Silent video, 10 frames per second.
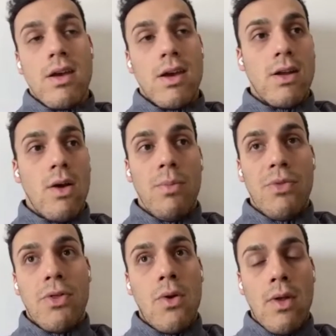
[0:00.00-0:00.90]

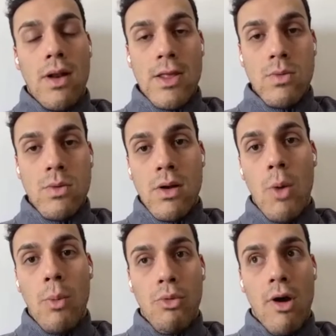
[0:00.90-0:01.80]
Two of the lads were in
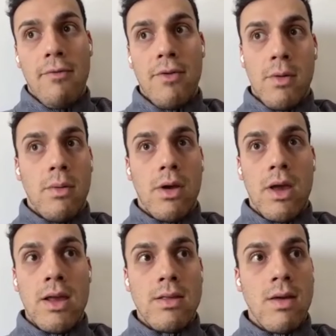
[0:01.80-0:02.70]
Homecroft in
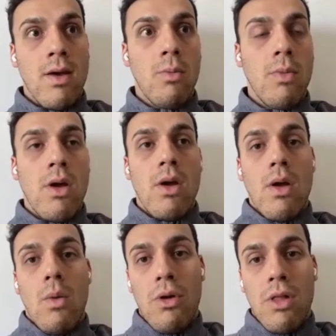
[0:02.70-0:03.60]
Kingsholm.
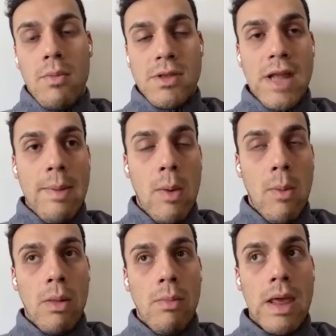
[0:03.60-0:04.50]
One of them was a day
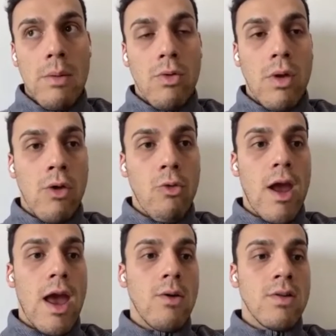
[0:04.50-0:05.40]
pupil in me in
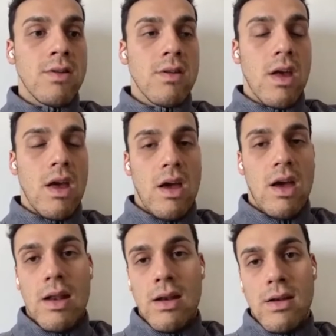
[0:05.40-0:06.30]
Great House.
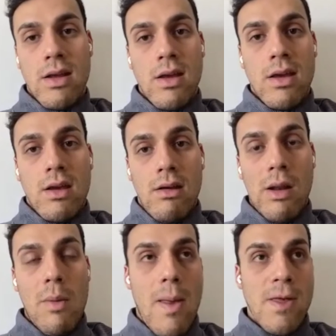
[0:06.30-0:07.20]
And, we
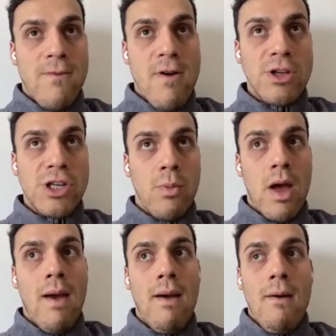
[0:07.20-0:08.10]
had this friendship
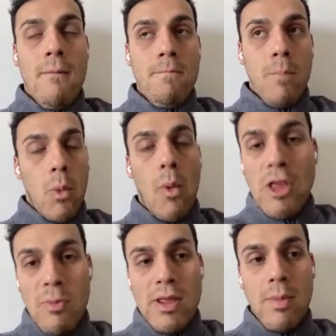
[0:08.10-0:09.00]
where we
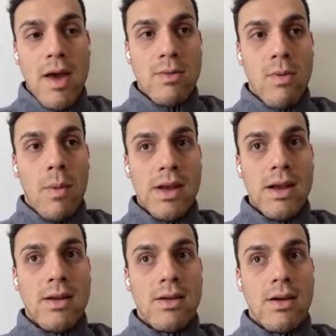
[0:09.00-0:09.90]
wanted to be the best at what we
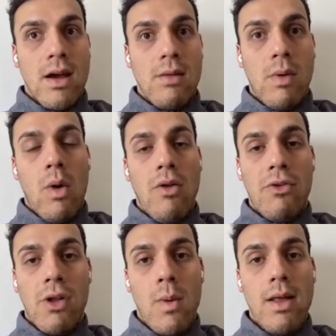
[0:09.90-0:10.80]
did, and we wanted
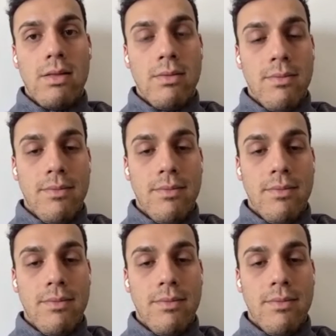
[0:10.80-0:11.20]
to do well.